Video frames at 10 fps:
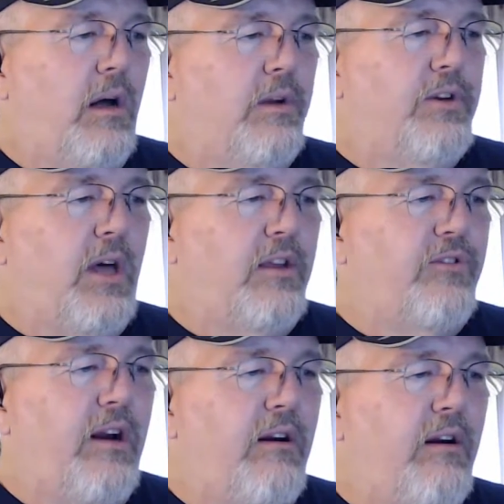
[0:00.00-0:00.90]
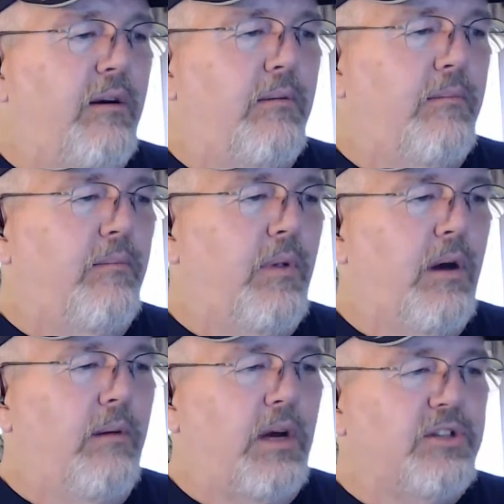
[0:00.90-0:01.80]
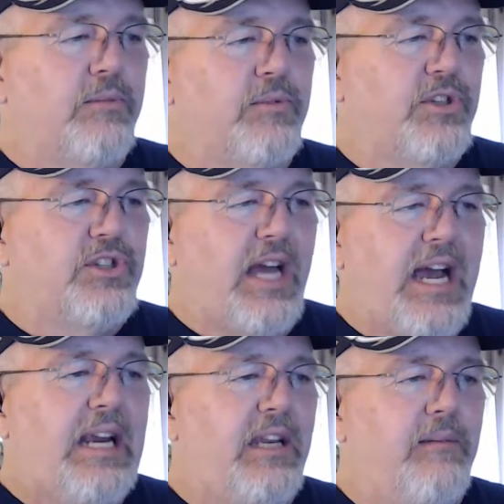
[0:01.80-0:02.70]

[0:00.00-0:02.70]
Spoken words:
Dulles area Muslim Society